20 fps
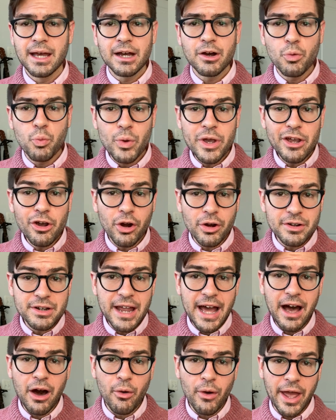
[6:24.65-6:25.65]
And we are
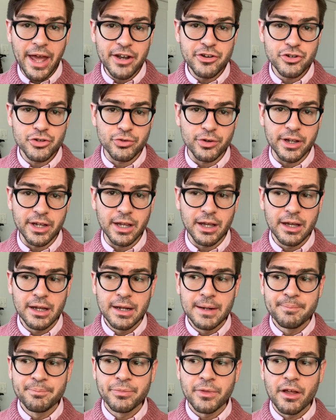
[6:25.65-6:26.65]
now entering
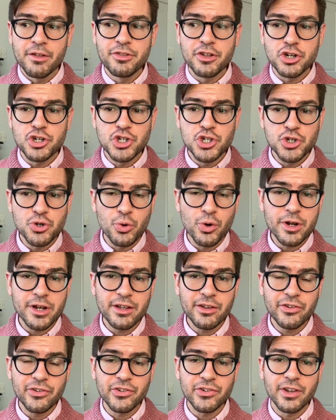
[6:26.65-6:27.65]
the
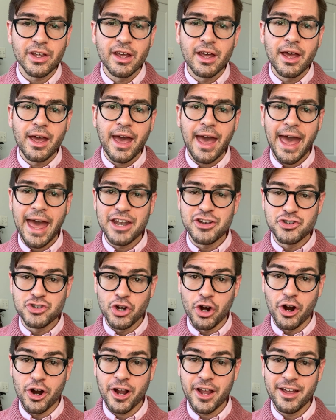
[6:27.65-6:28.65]
shortest and
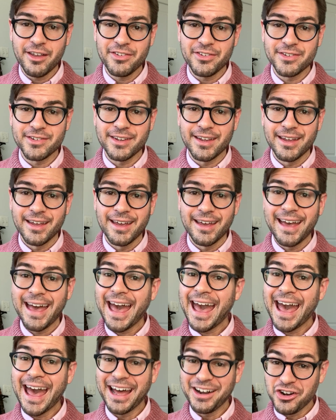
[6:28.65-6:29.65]
darkest
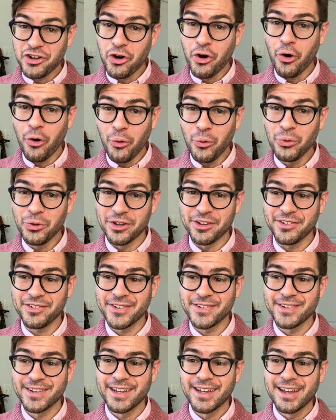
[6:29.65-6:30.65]
and
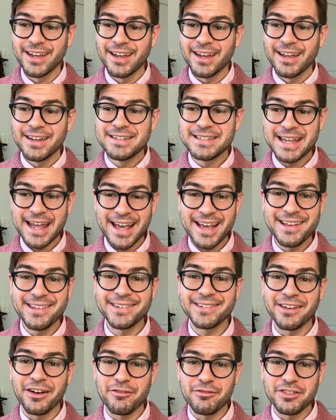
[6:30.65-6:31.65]
coldest
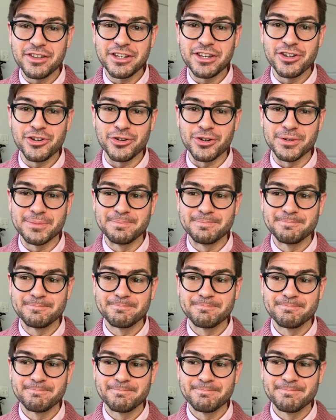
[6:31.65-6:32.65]
days of the year.
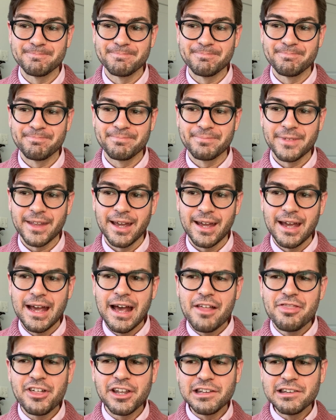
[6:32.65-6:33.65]

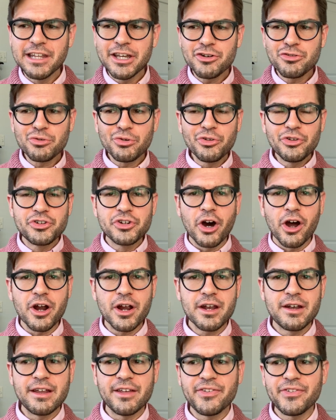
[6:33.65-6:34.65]
The literal
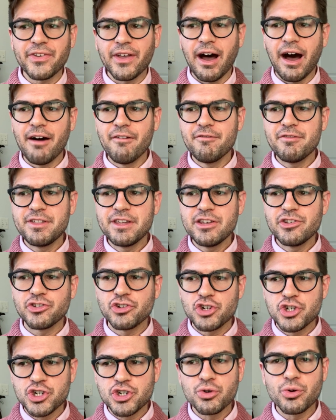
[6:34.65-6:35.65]
darkness of
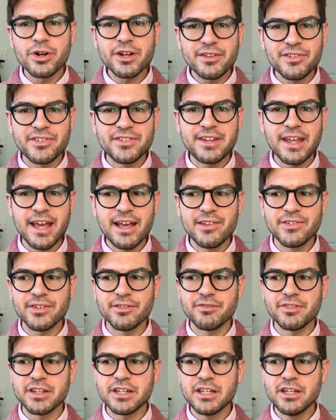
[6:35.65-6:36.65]
these shortest days
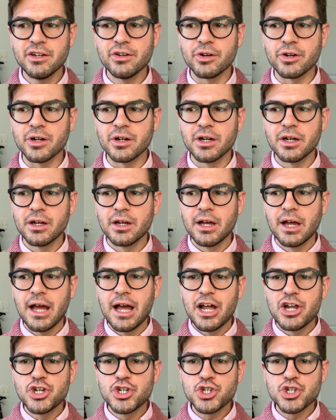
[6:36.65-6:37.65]
of the year
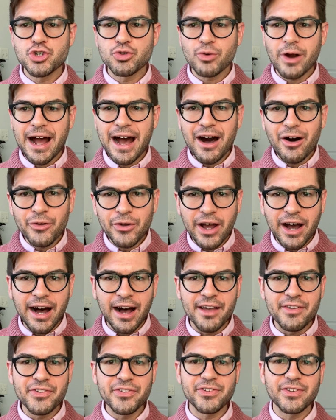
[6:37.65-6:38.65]
shroud
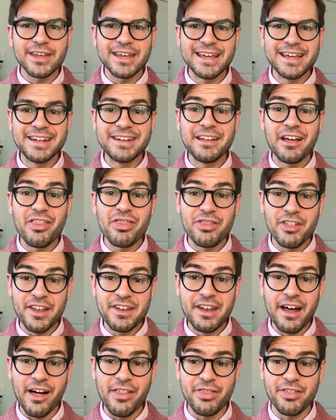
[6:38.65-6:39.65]
us in the
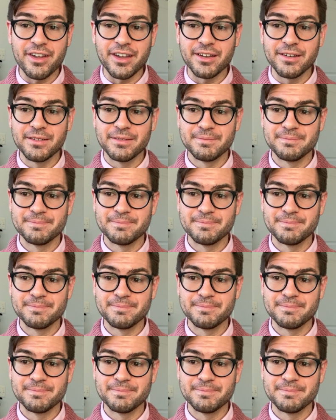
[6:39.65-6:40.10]
nothing.